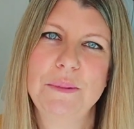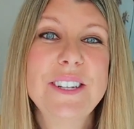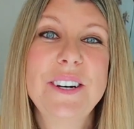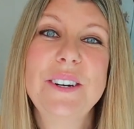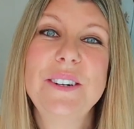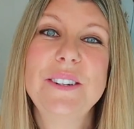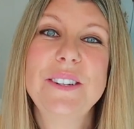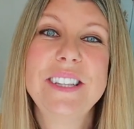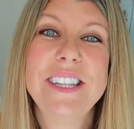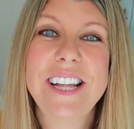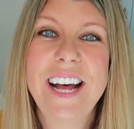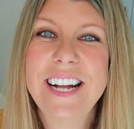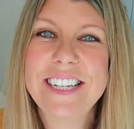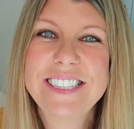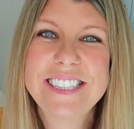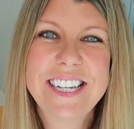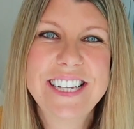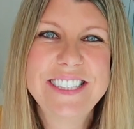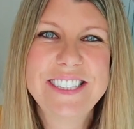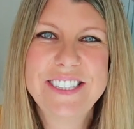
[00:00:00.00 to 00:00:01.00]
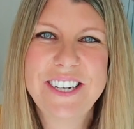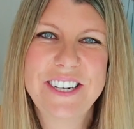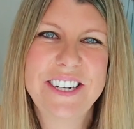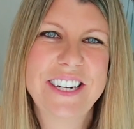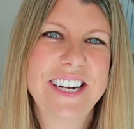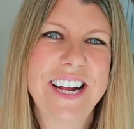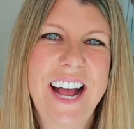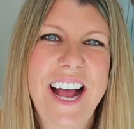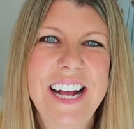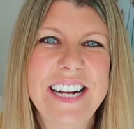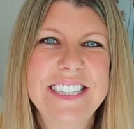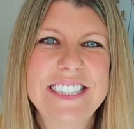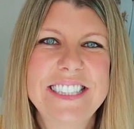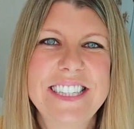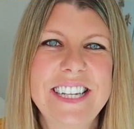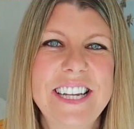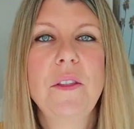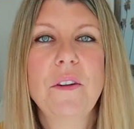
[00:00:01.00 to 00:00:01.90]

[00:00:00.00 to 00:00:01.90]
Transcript: So let's get started, guys.